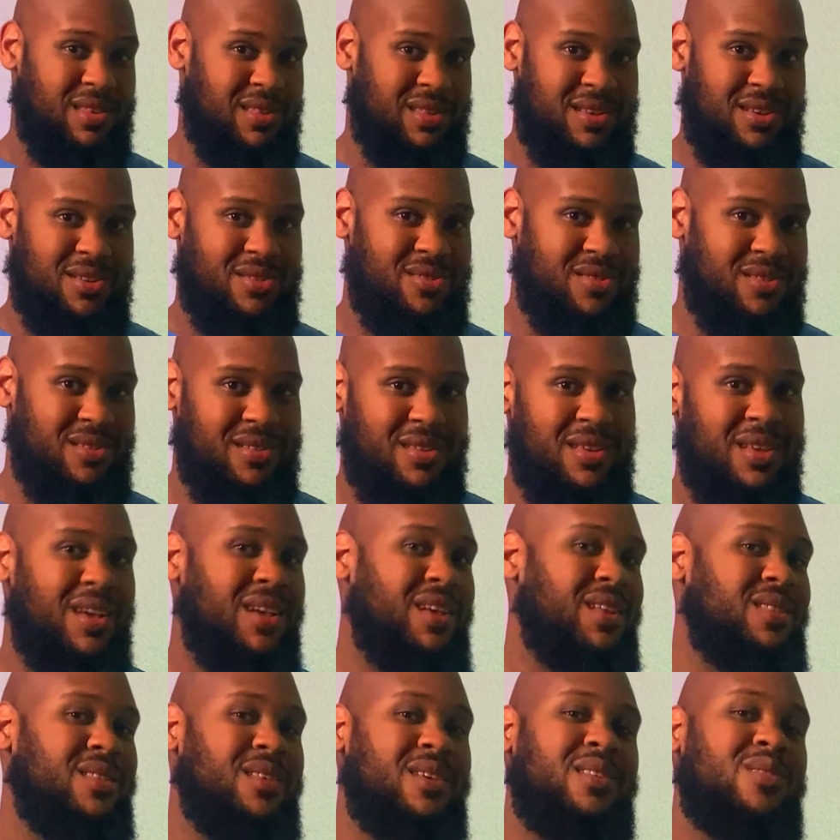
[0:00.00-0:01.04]
edition.
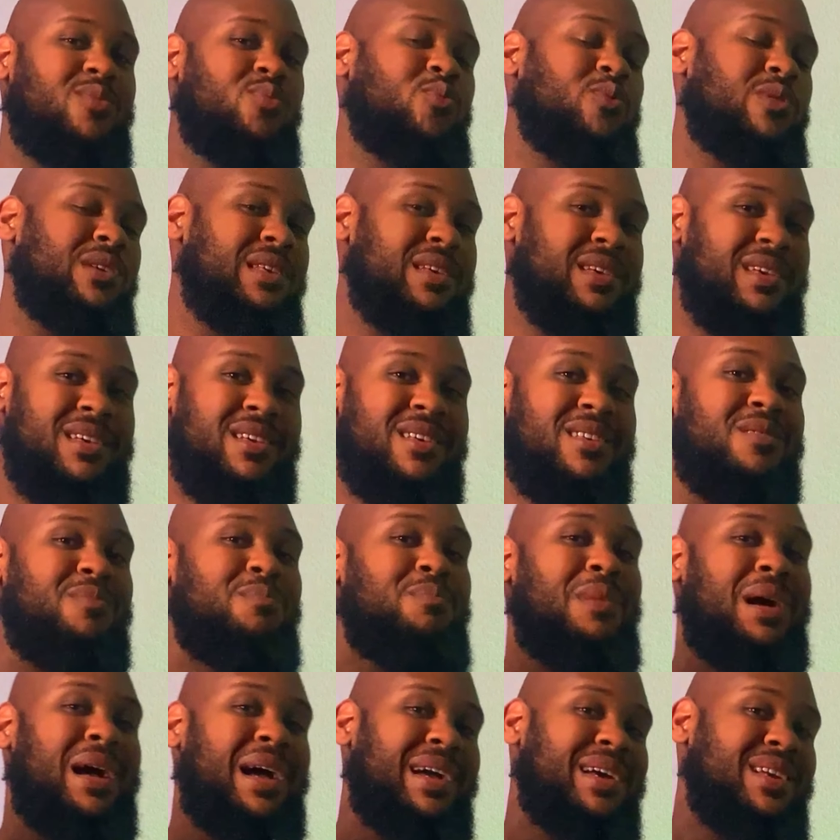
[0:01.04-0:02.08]
This week is
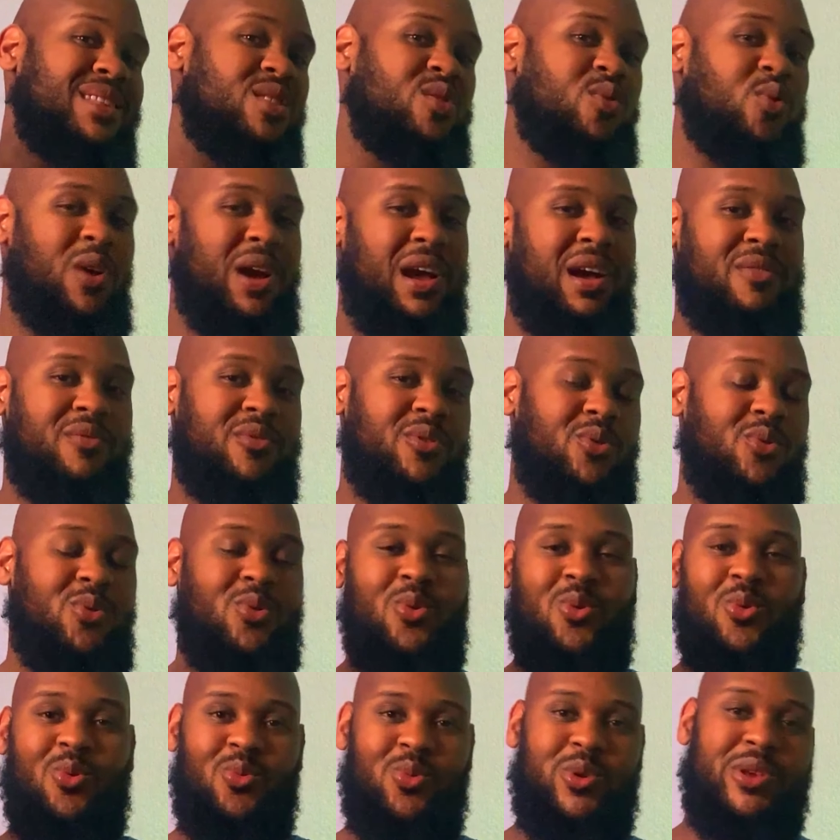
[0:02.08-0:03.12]
my travel
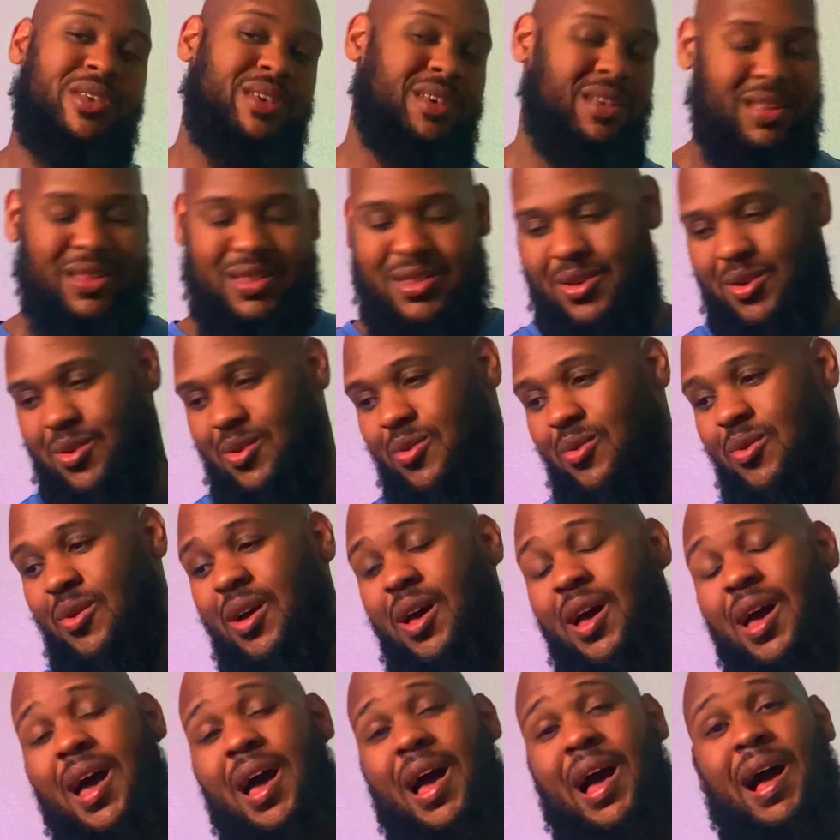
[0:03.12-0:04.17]
week. So
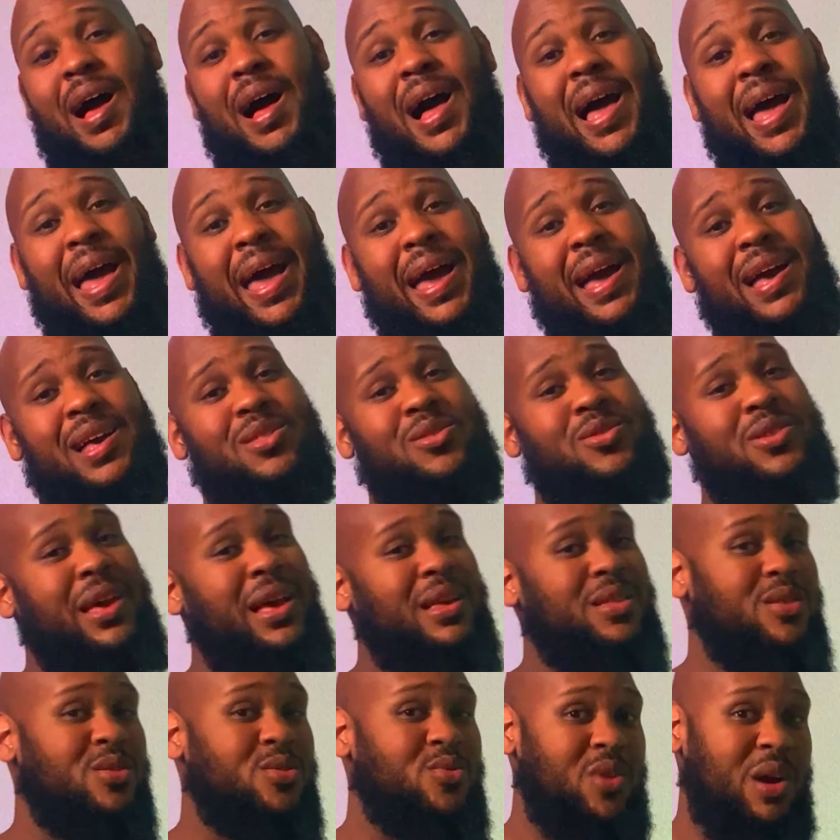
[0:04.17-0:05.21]
I actually
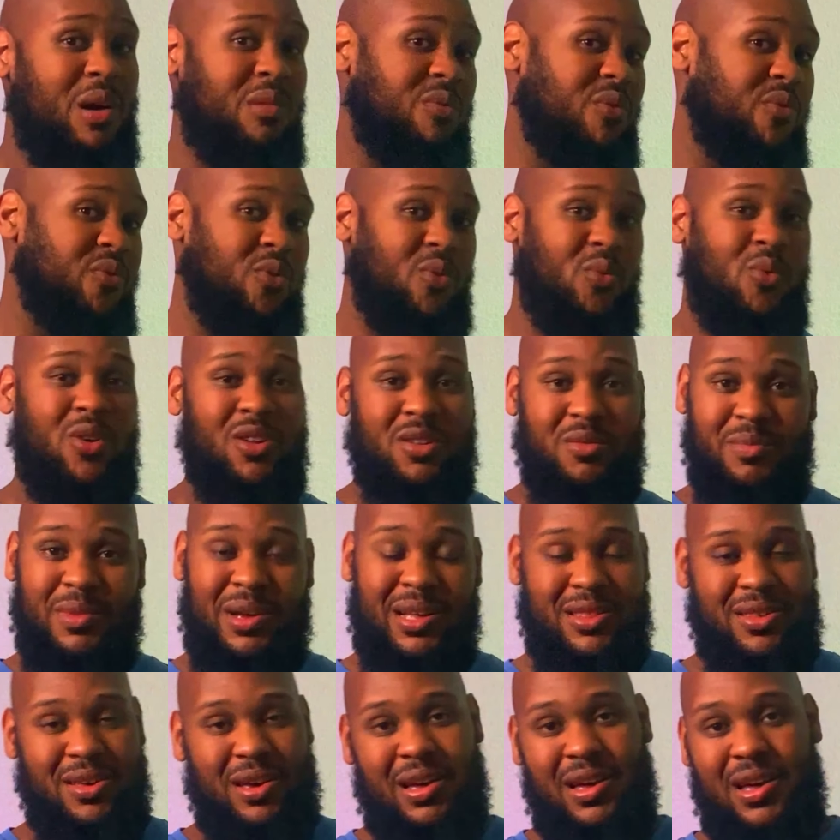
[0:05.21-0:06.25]
have to travel for one of my
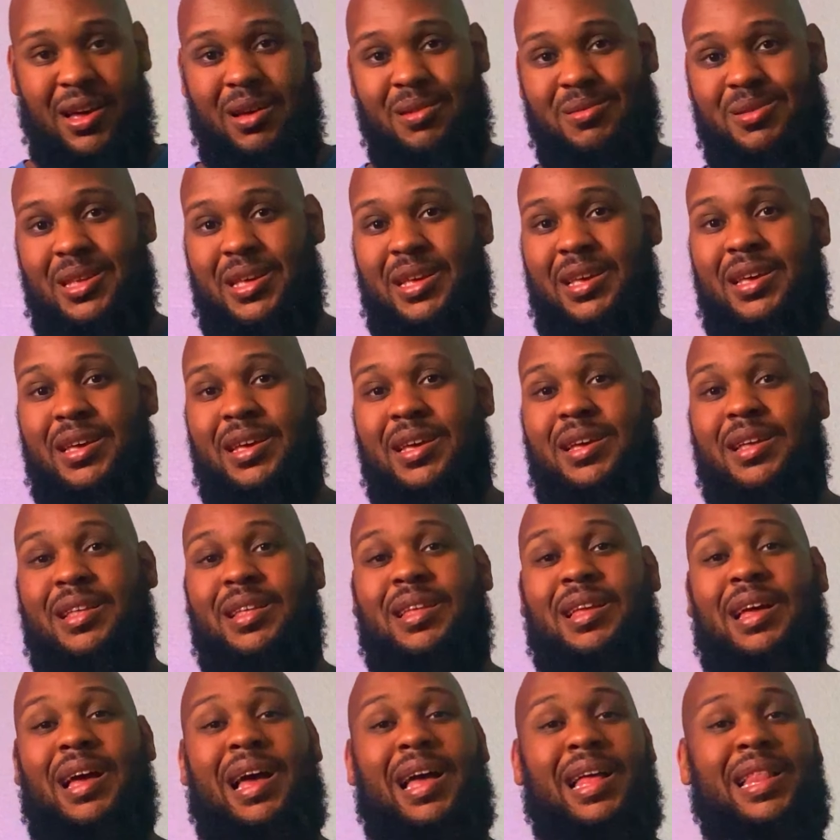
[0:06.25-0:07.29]
jobs
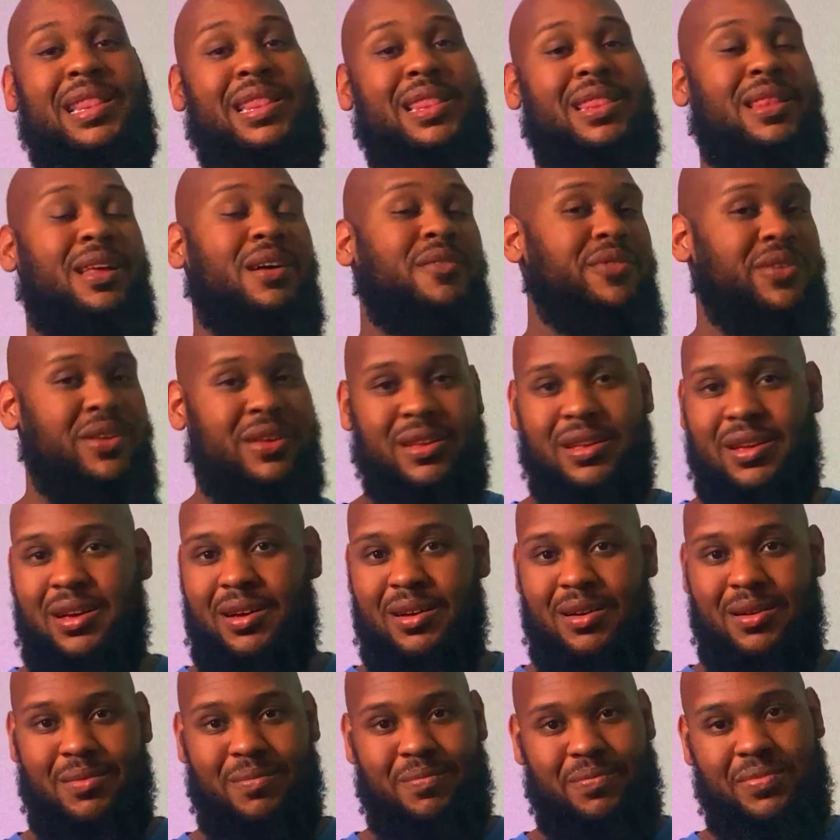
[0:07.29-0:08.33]
and I love it.
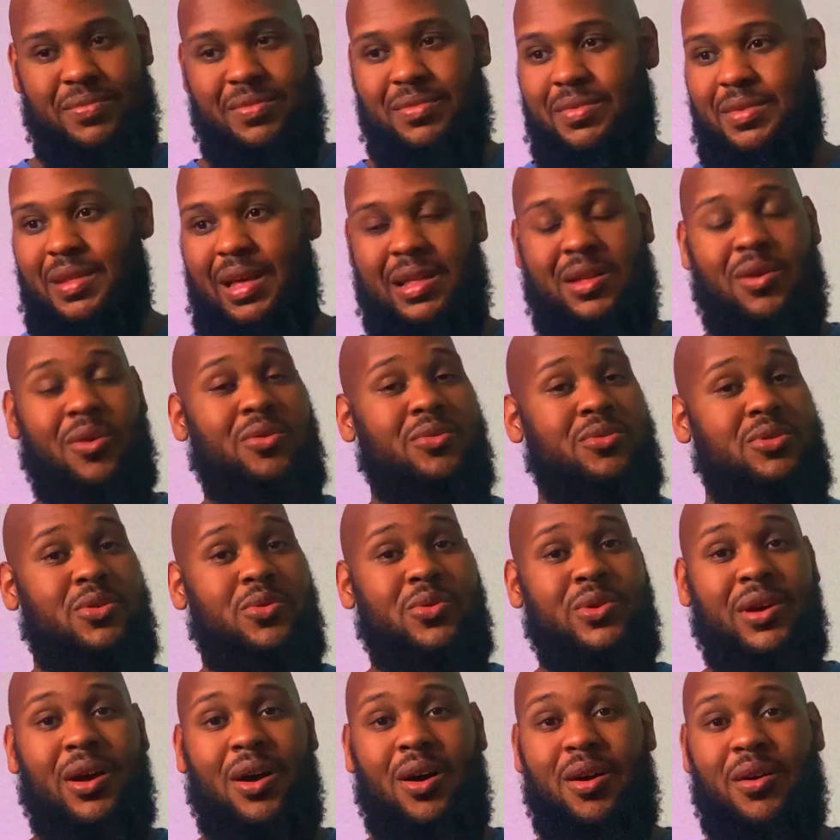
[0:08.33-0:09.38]
Um, I don't
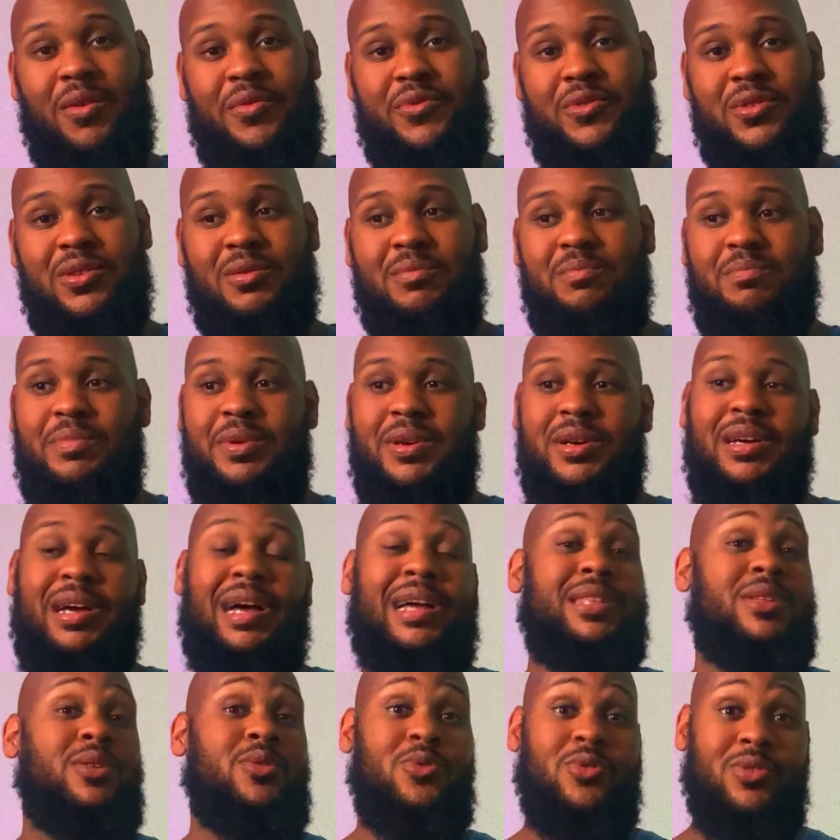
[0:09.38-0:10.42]
do it often, but
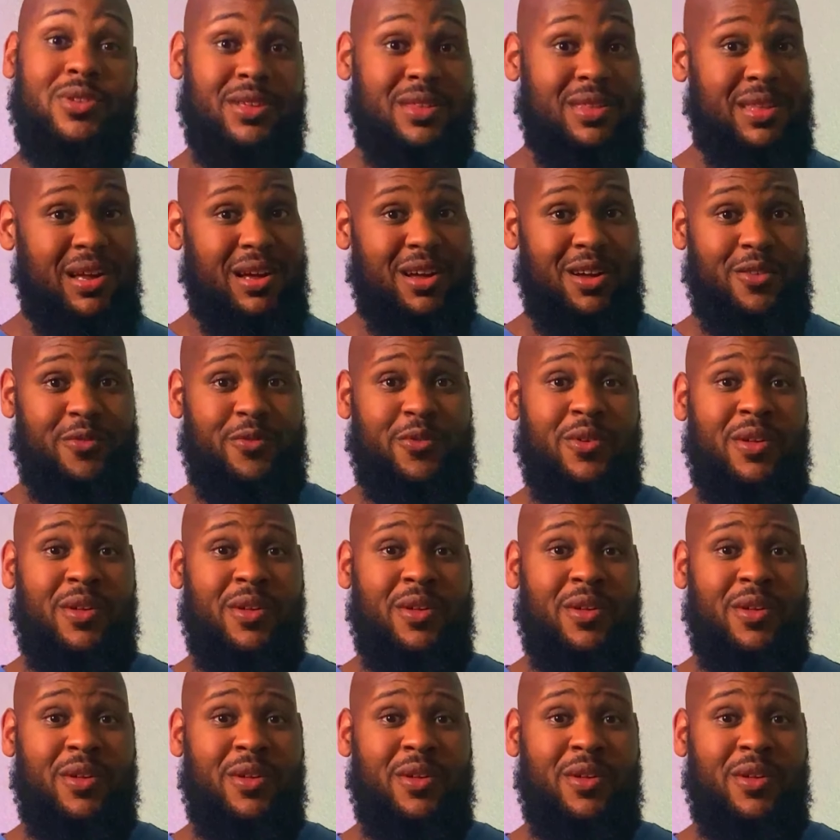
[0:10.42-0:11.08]
I do it enough.